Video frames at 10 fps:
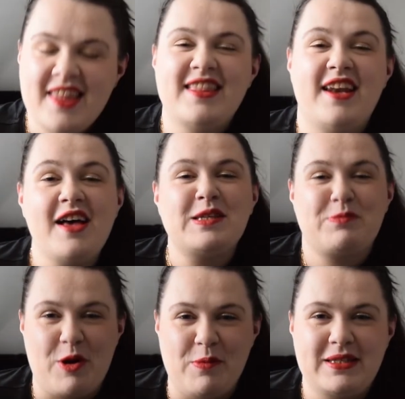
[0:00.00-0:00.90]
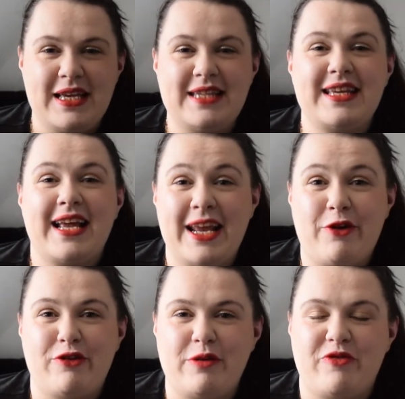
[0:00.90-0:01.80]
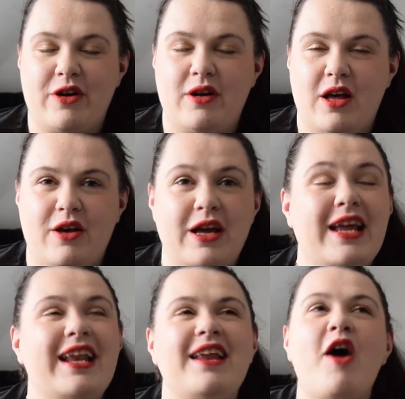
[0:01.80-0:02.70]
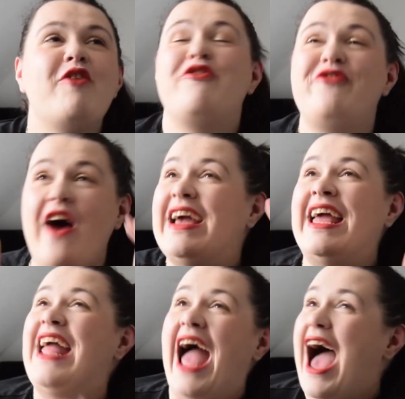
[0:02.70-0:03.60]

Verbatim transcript: The last prompt is the calligraphy. Uh, cal oh, fucking